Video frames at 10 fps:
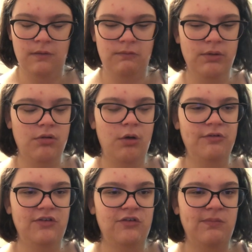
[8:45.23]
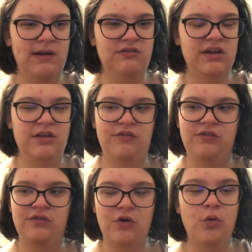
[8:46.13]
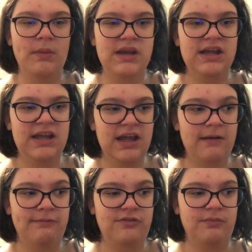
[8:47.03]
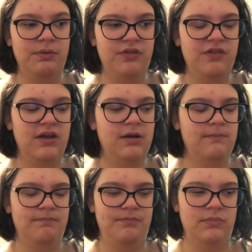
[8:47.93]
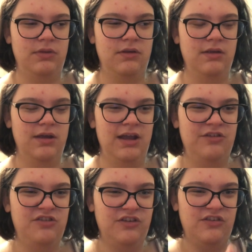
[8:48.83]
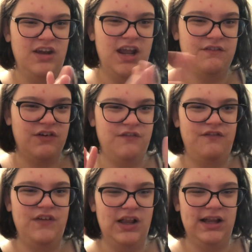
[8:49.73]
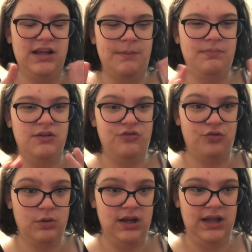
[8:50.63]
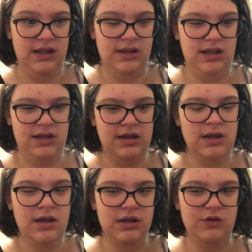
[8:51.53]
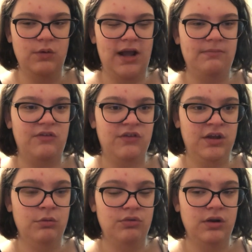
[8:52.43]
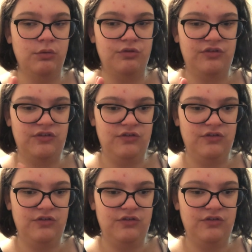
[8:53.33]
We would always expect to get so many gifts, but then it's just never filling up the tree. Like, you would have this cute little